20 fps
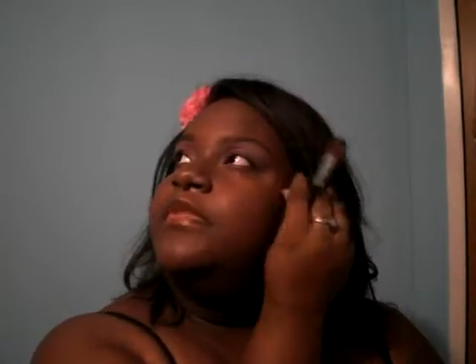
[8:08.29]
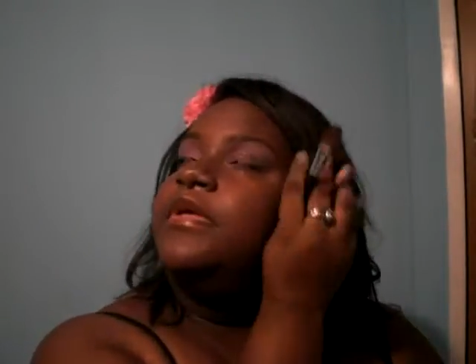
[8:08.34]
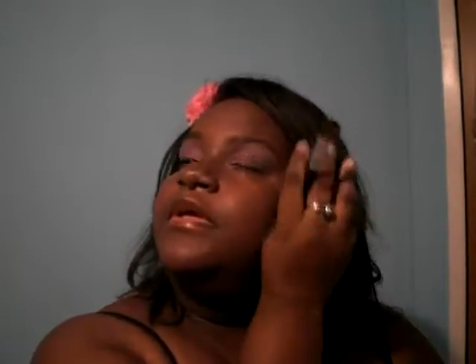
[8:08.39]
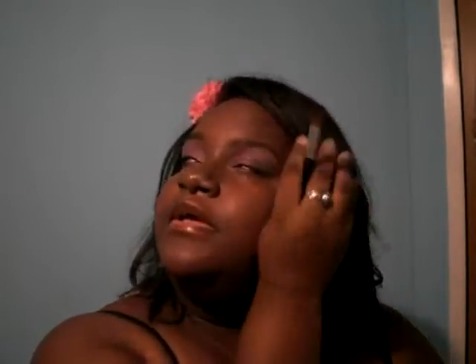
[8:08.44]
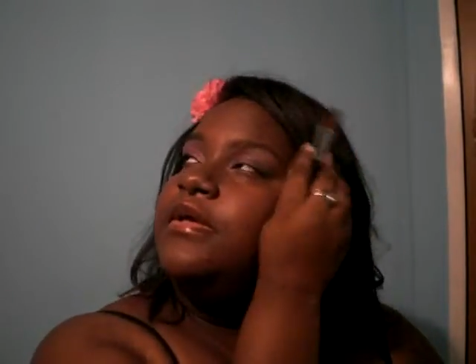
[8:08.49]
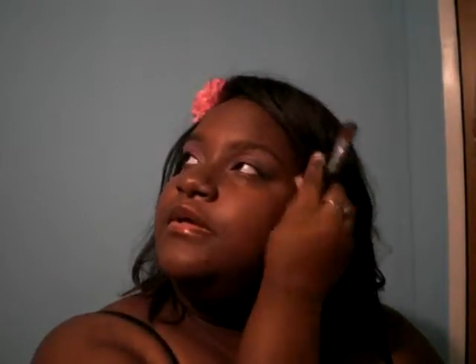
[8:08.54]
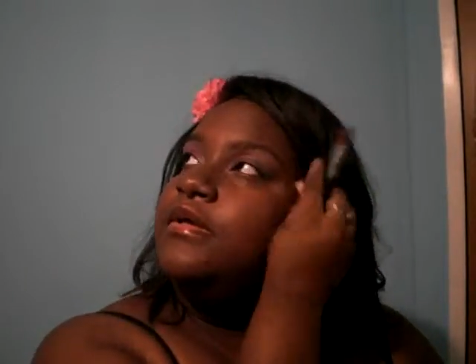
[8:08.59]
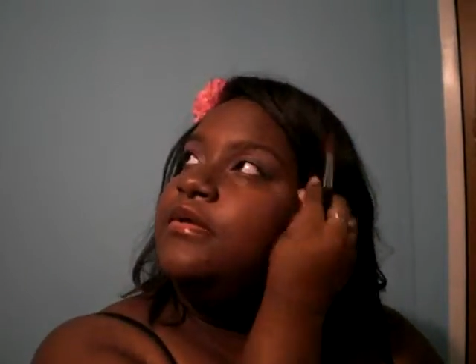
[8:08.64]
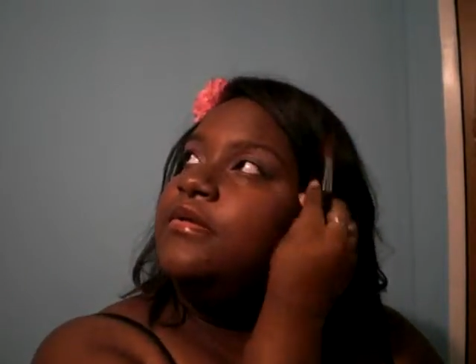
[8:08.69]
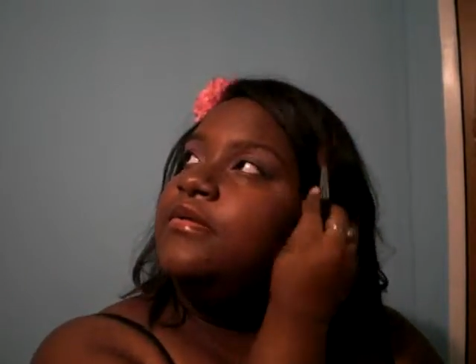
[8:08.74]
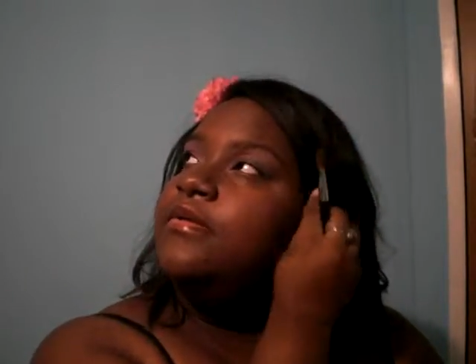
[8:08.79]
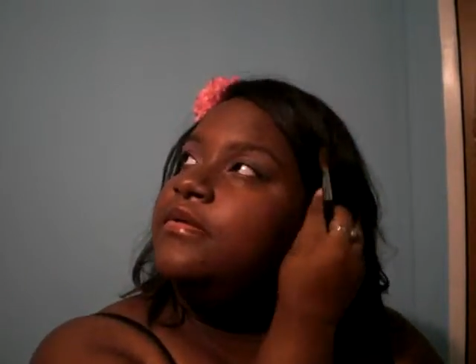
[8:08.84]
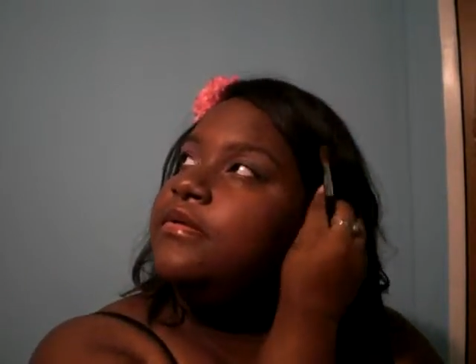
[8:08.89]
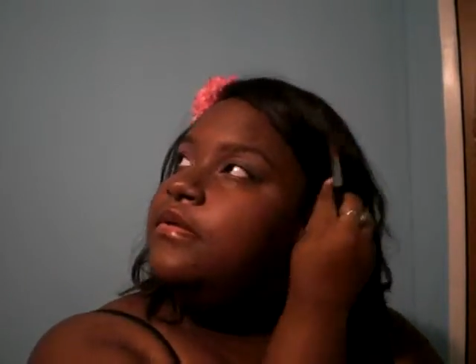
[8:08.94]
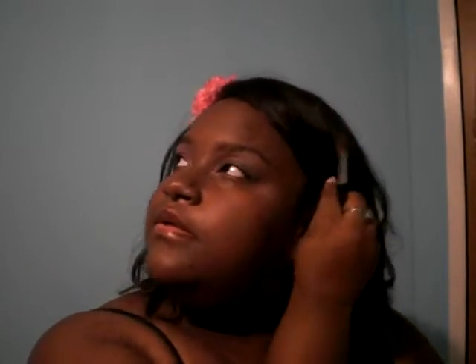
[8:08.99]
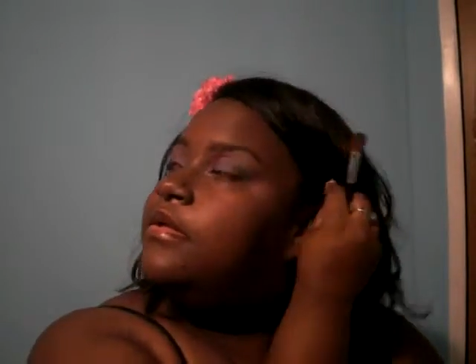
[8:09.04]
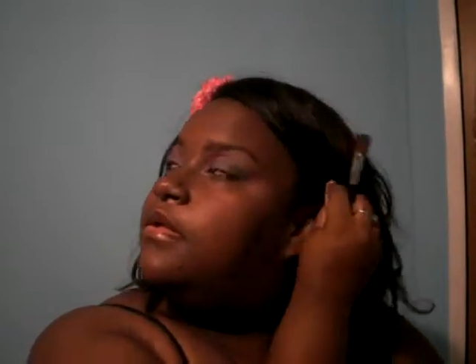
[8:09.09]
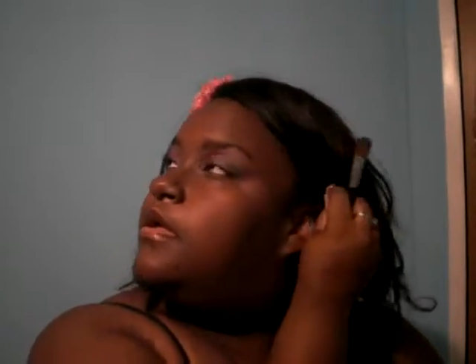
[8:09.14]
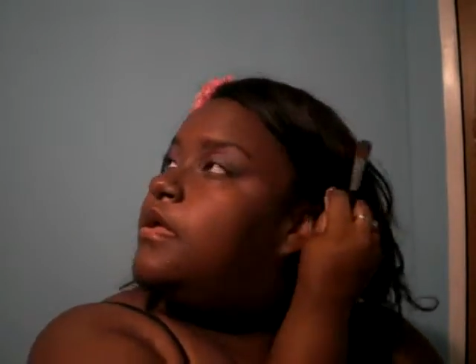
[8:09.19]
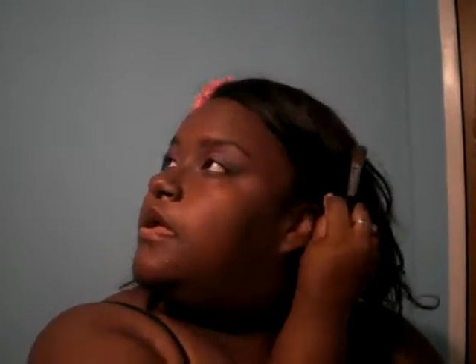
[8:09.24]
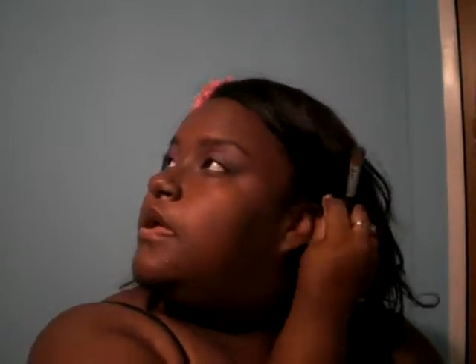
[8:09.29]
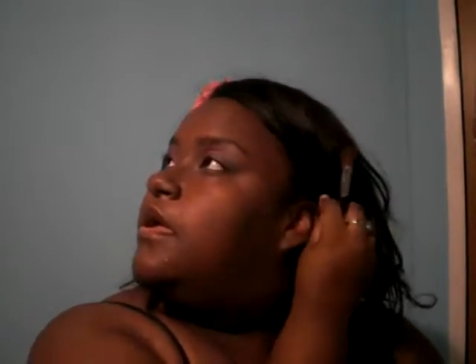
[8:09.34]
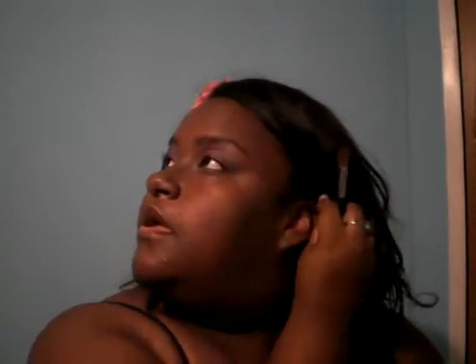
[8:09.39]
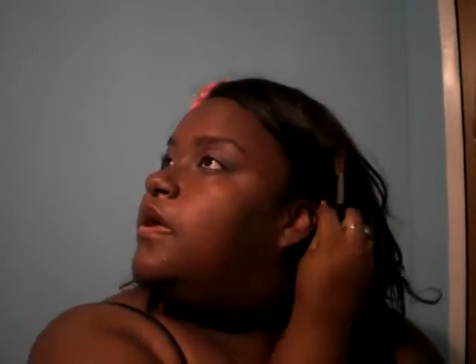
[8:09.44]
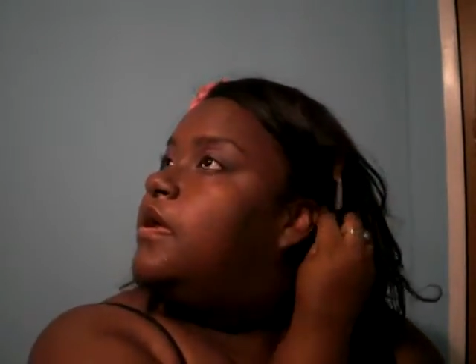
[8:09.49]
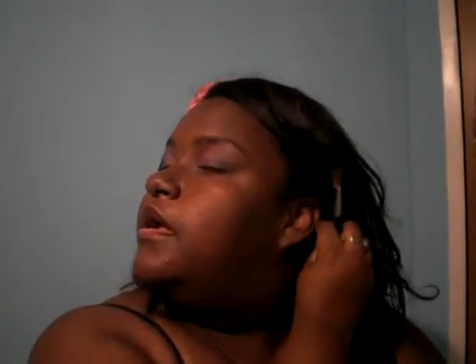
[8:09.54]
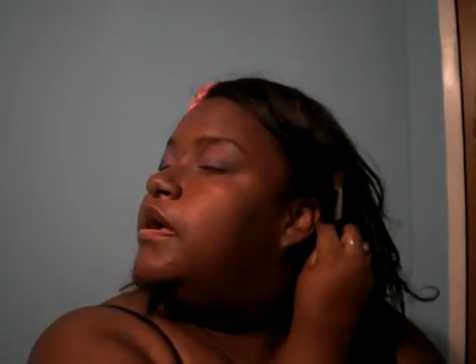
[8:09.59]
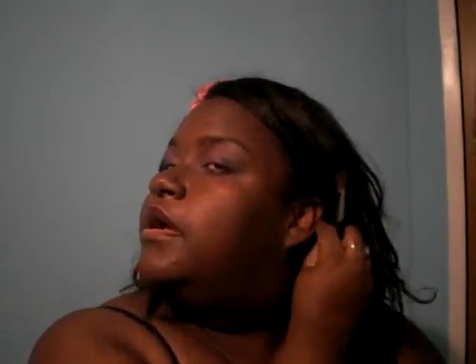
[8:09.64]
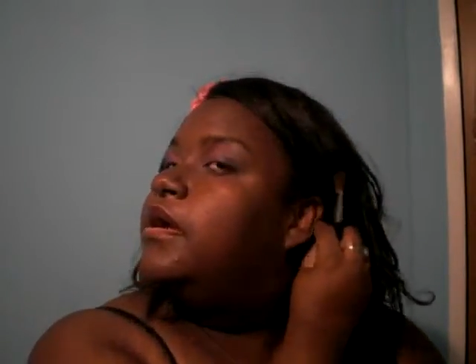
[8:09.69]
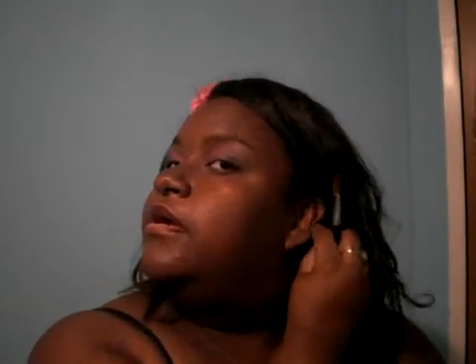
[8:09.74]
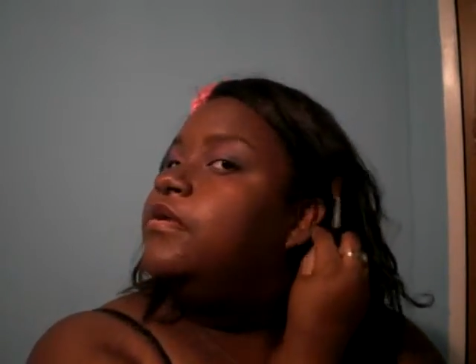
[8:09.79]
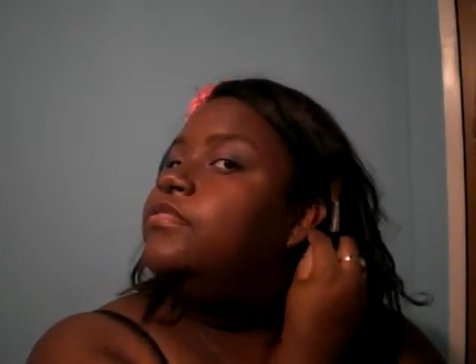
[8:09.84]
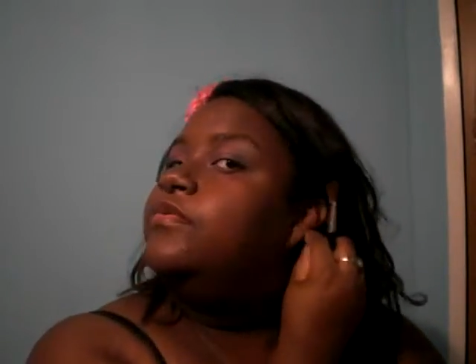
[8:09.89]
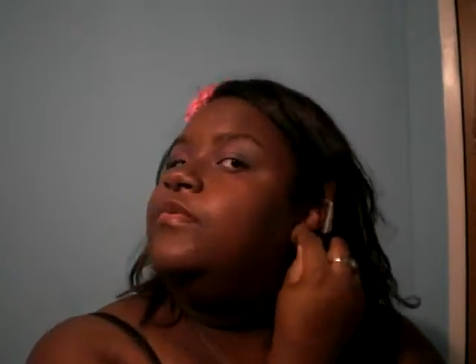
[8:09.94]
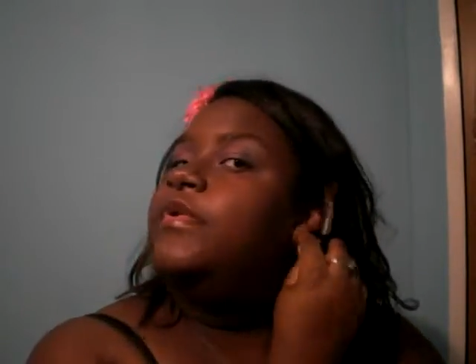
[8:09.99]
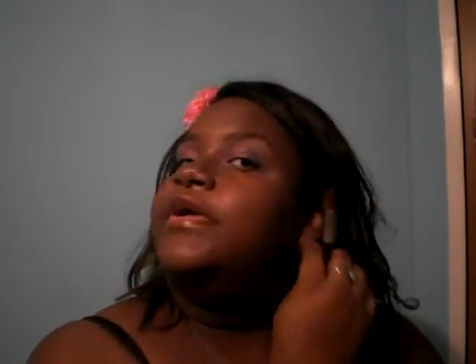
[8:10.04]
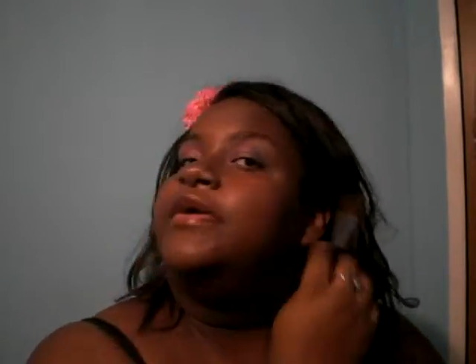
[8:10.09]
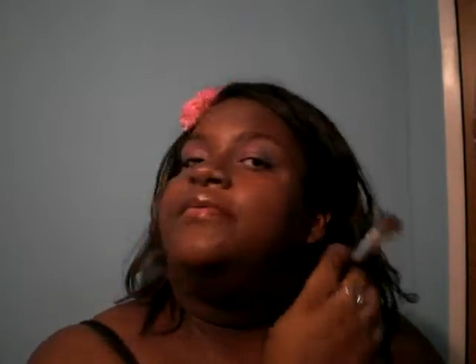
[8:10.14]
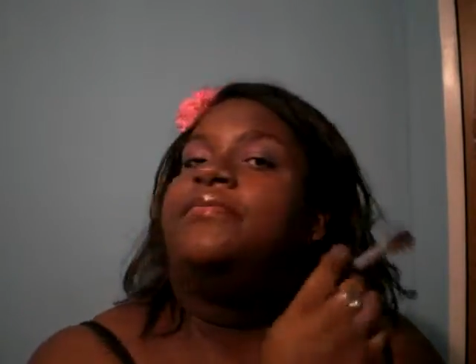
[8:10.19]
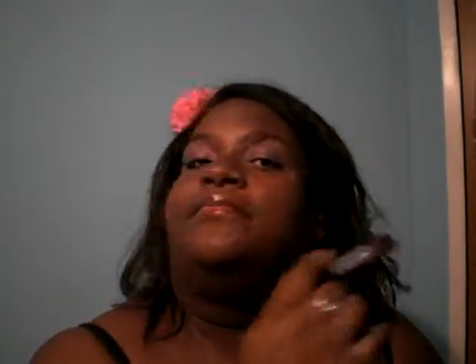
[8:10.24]
Hair in the
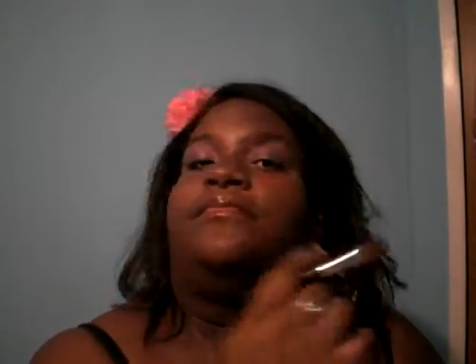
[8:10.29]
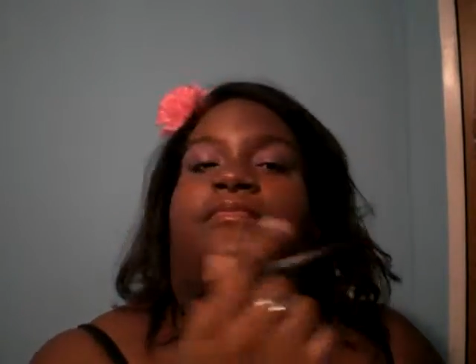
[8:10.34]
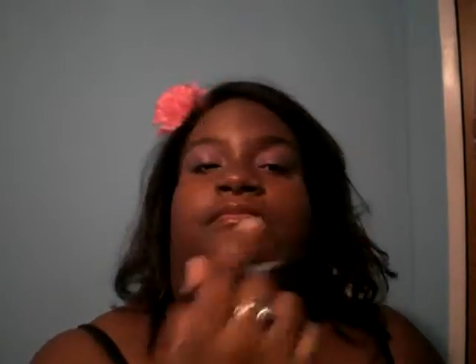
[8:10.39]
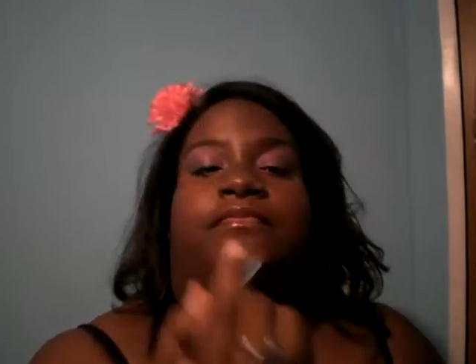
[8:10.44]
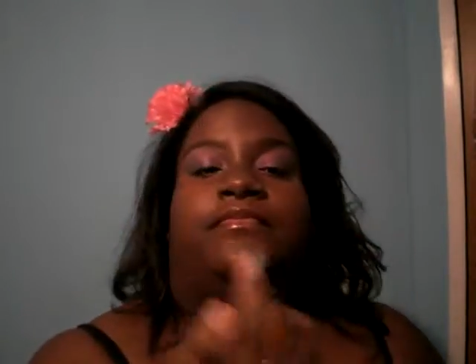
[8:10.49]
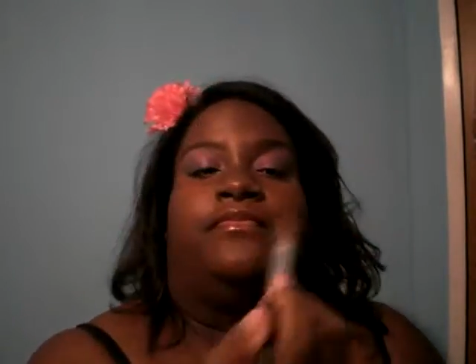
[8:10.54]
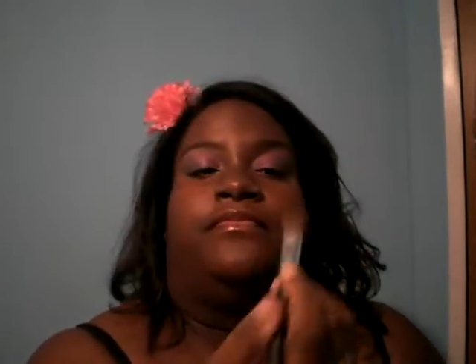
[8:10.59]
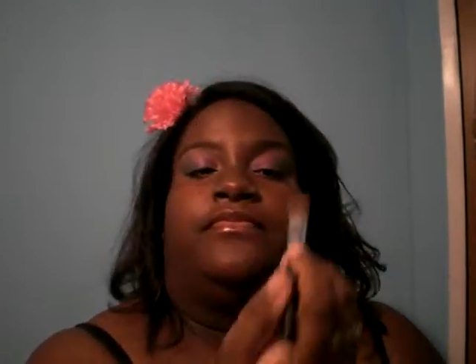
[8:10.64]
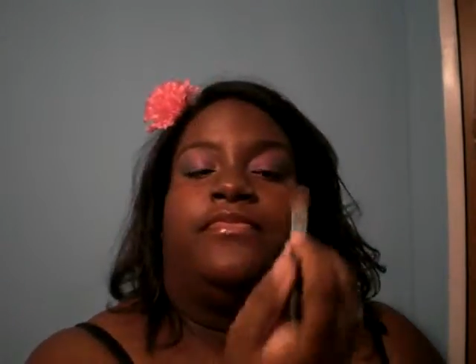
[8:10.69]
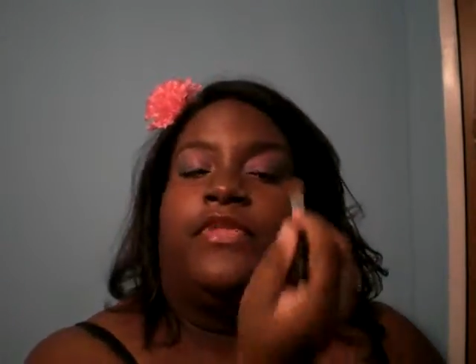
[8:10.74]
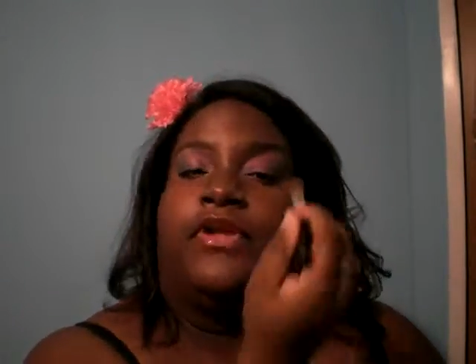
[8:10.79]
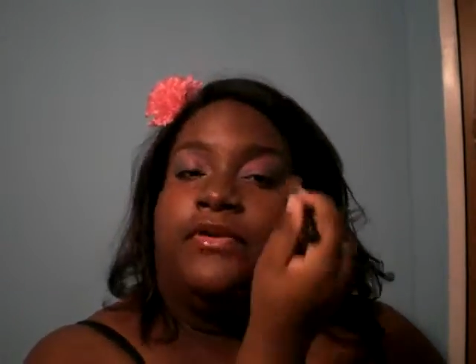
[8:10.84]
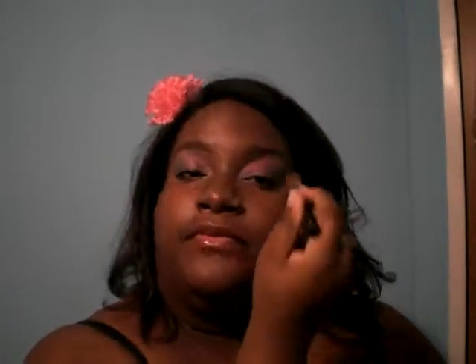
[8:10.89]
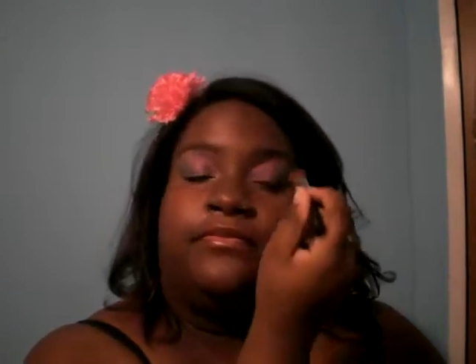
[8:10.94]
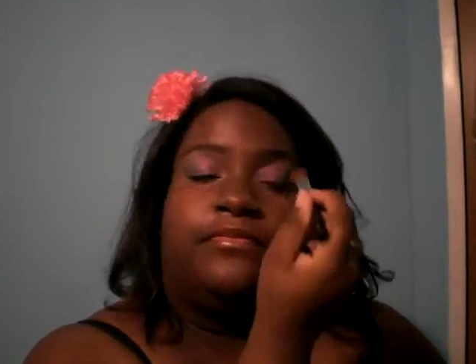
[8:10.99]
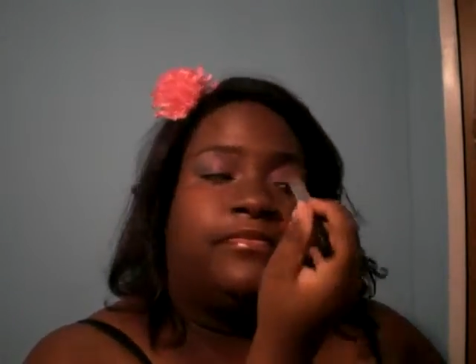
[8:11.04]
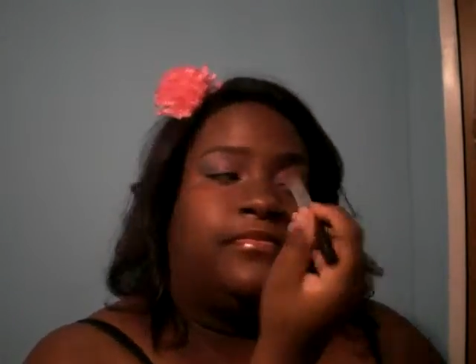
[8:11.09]
way. There.